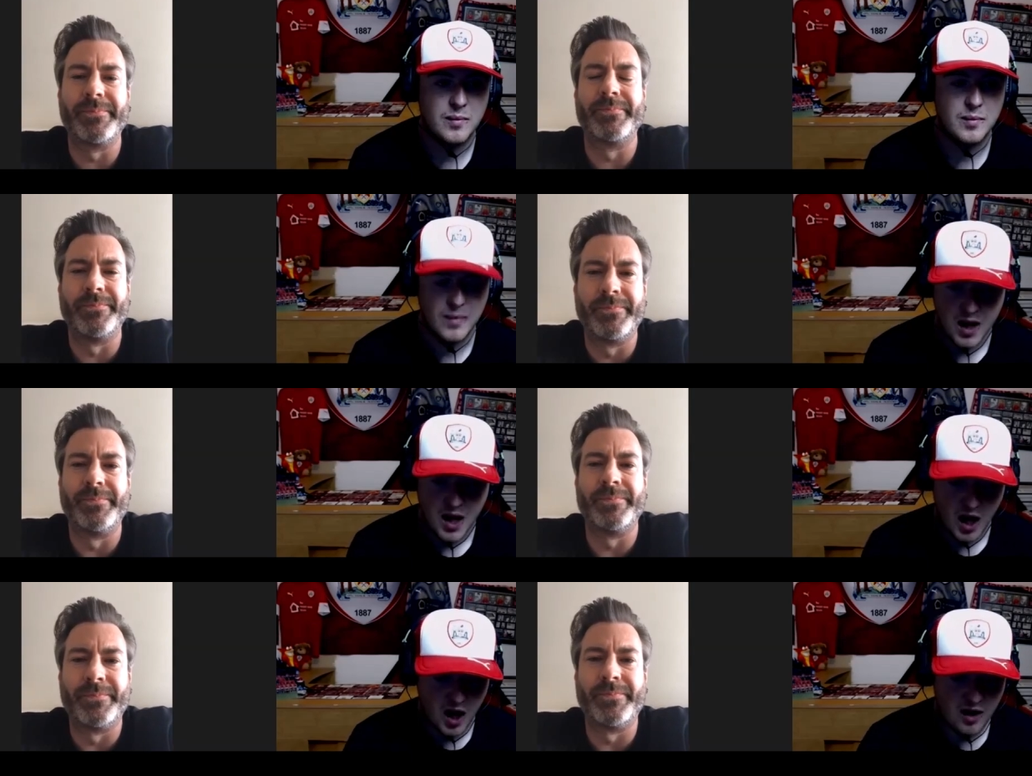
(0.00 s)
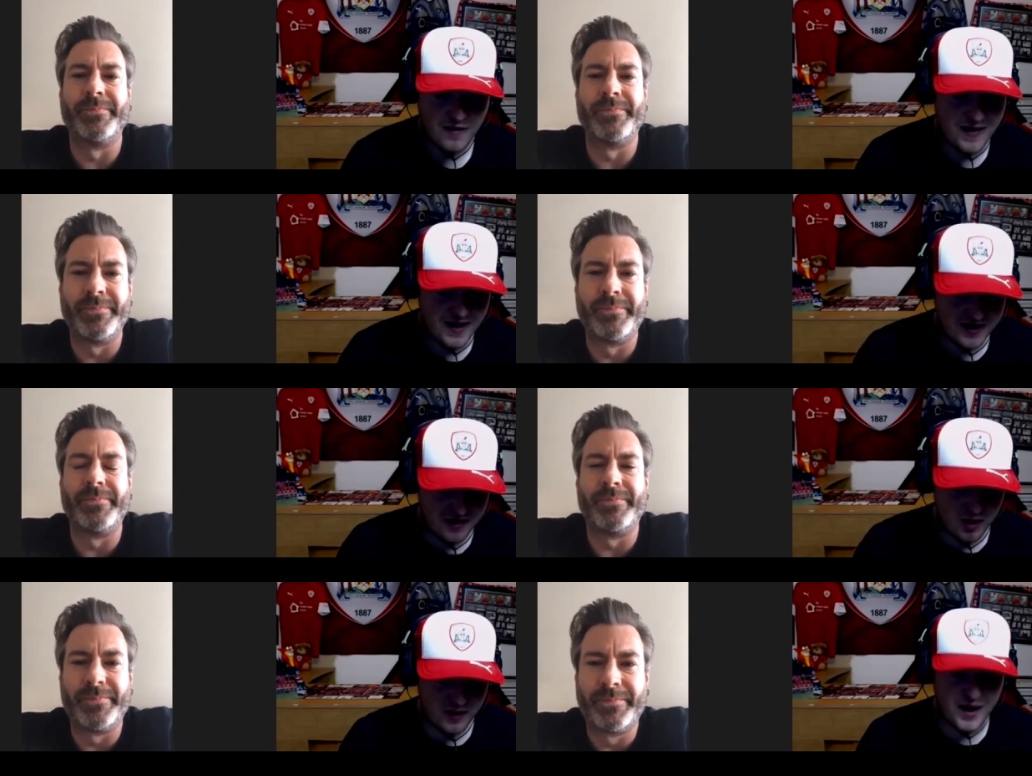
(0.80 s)
Speaker 1: Mm. All right then,
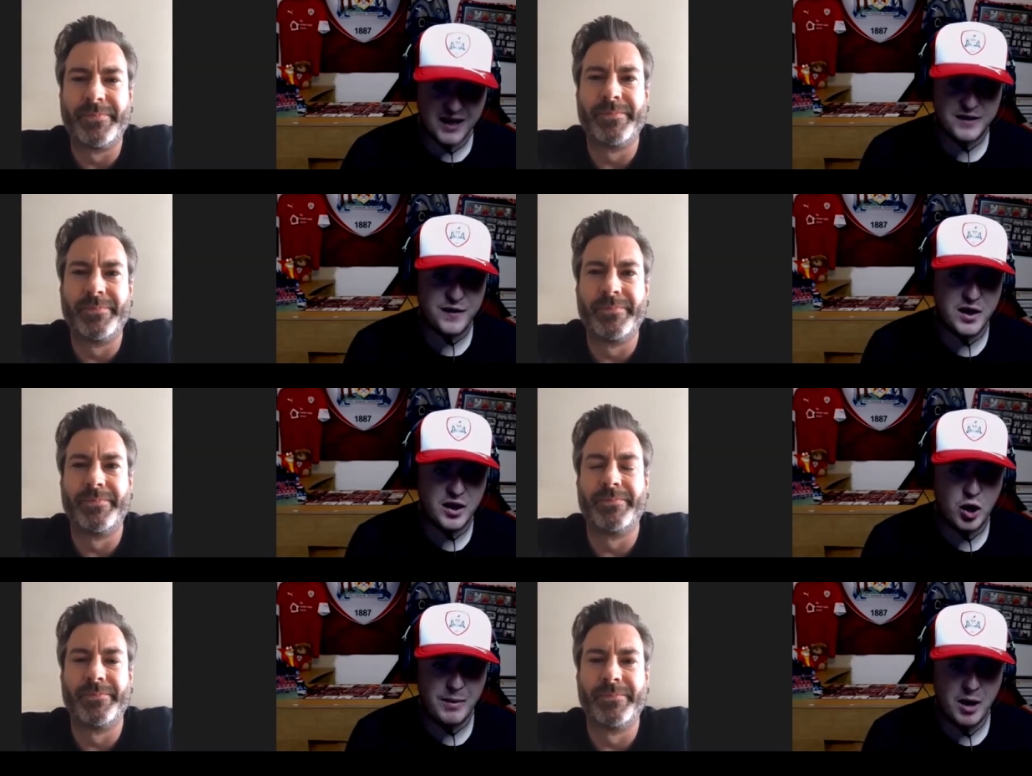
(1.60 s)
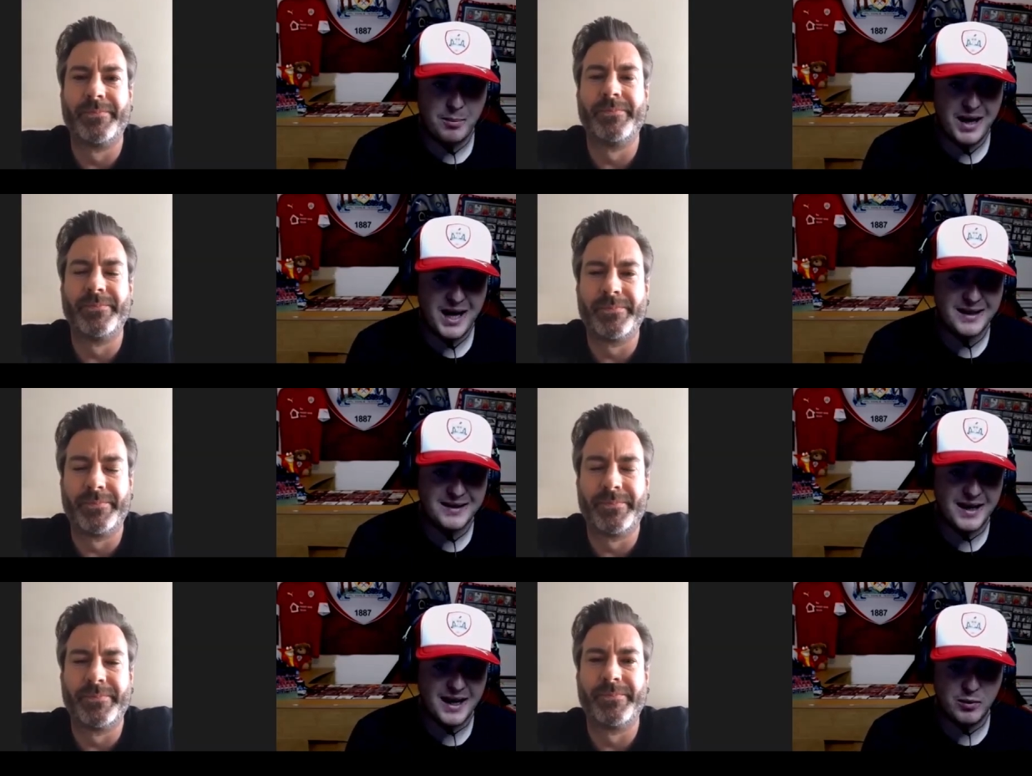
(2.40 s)
Dave. Well, thanks for coming on, mate,
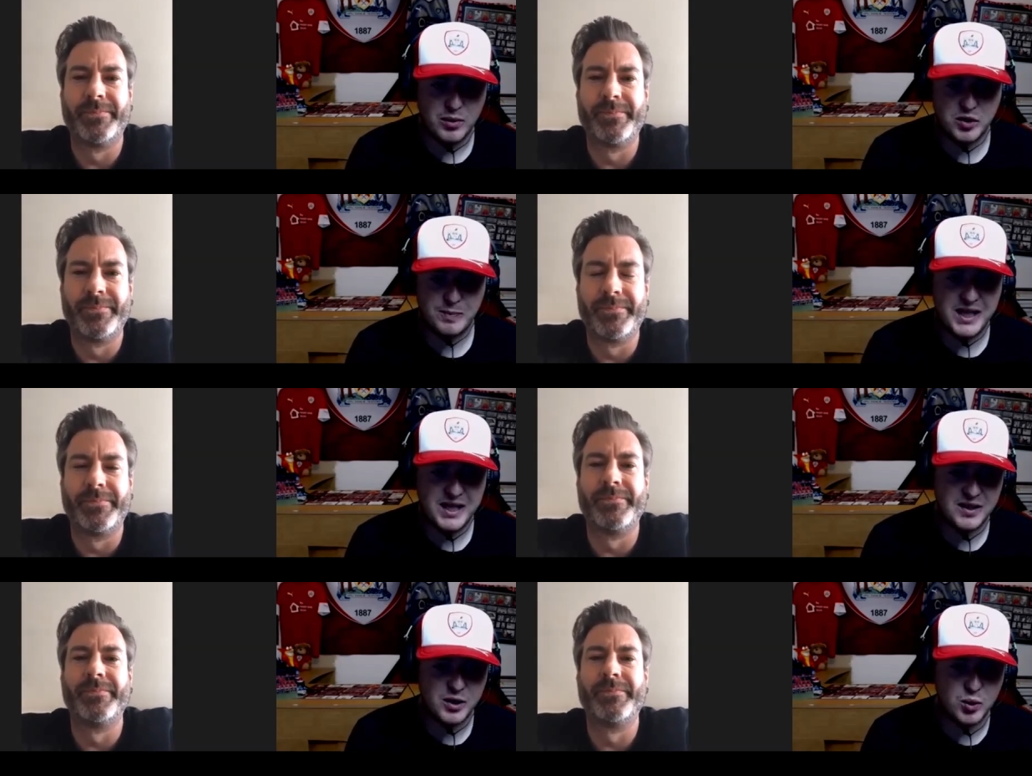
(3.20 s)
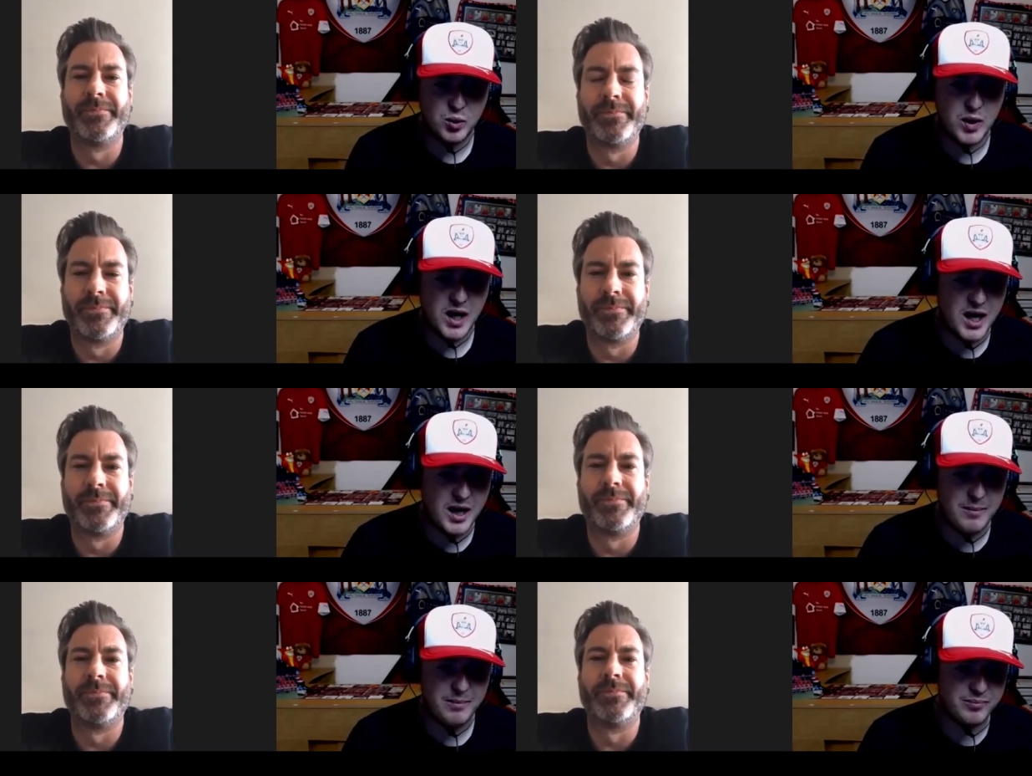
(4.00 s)
and I will speak to you
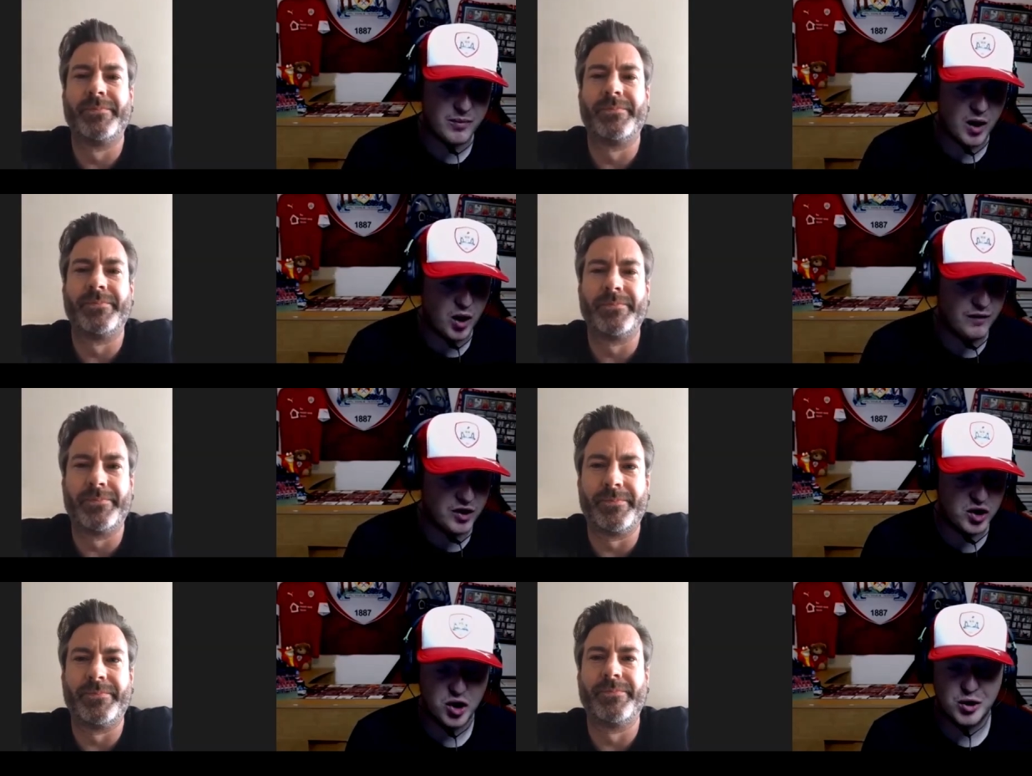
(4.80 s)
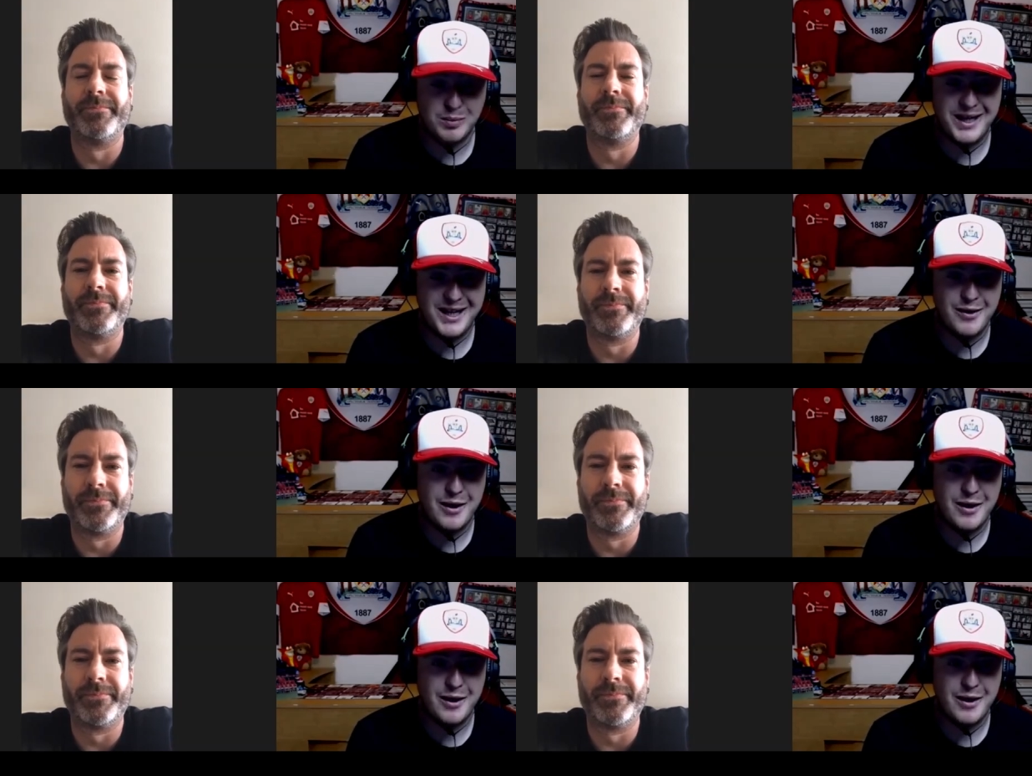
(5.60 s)
um, over social media.